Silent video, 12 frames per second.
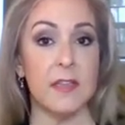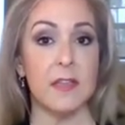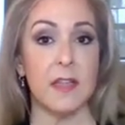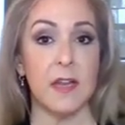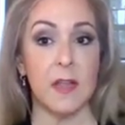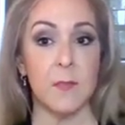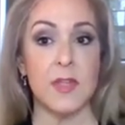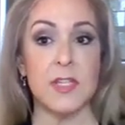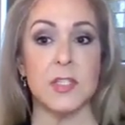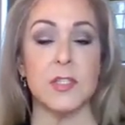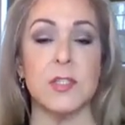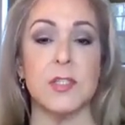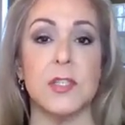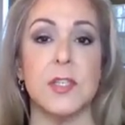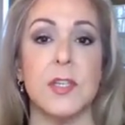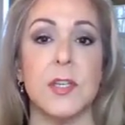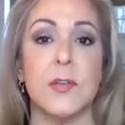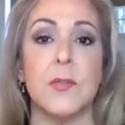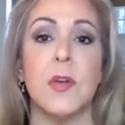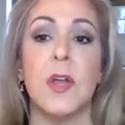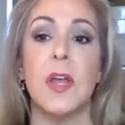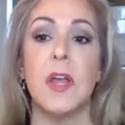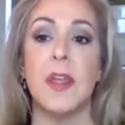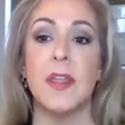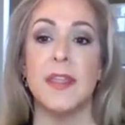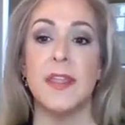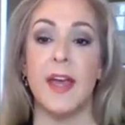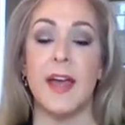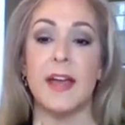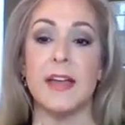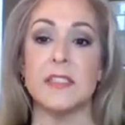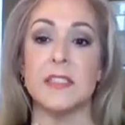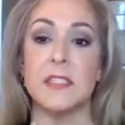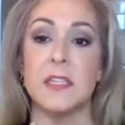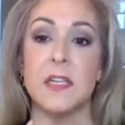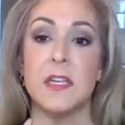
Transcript: that I mentioned to you that